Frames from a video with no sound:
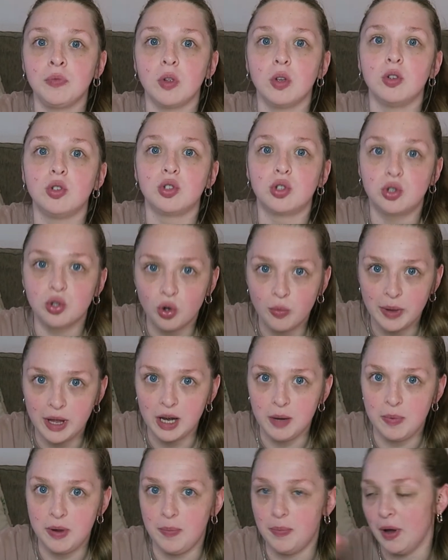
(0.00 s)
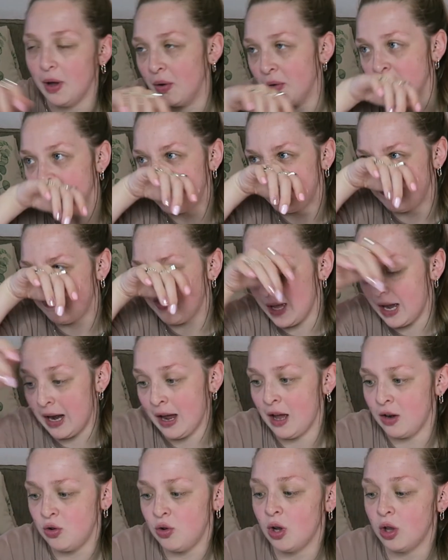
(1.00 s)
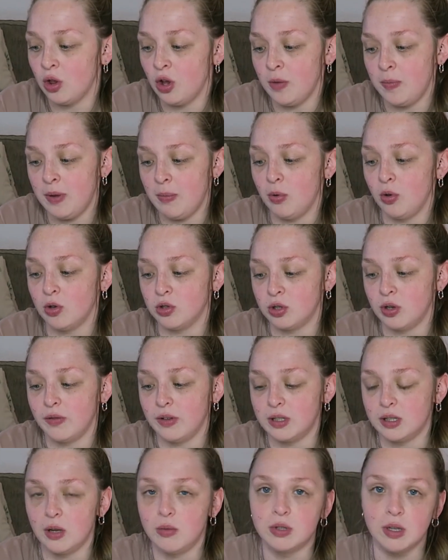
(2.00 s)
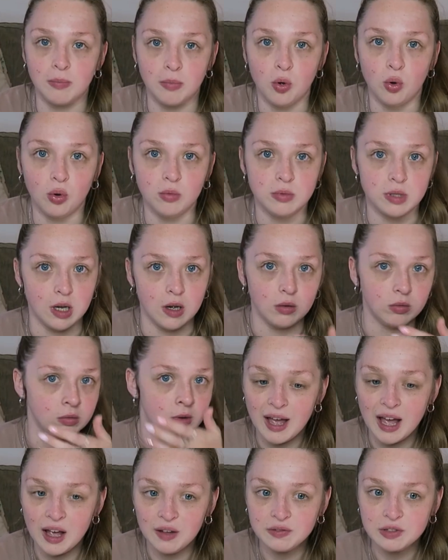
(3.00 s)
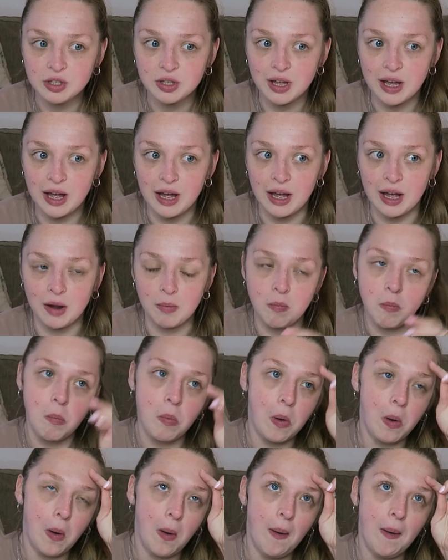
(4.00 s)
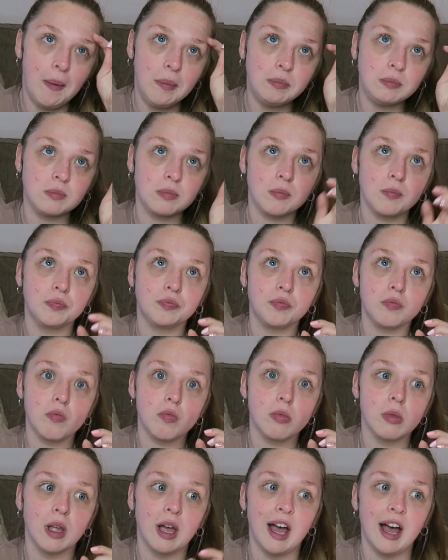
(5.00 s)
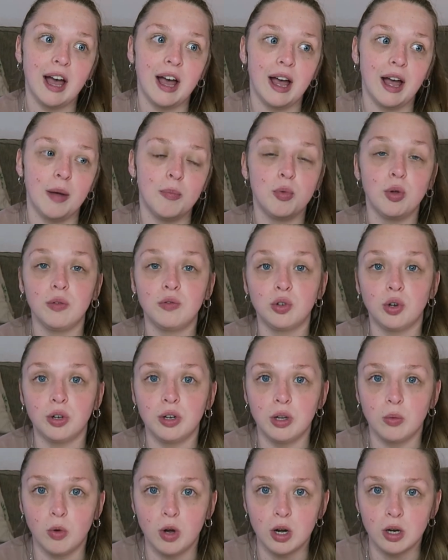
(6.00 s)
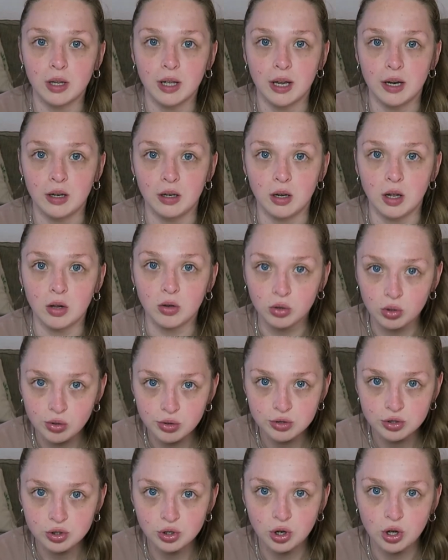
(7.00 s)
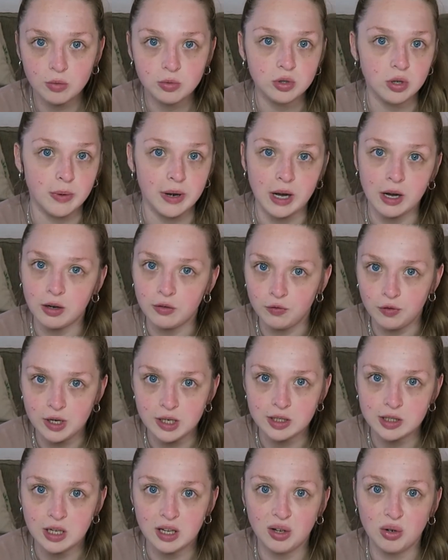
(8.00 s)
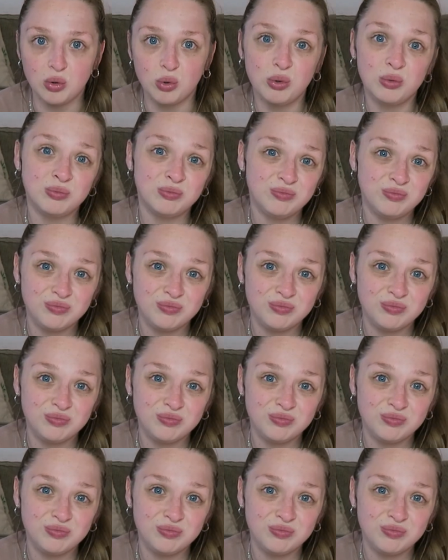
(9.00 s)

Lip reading: so many people, and I knew a lot of people because obviously it was in my hometown. After that I moved on to work in a clothes shop, so I went in retail.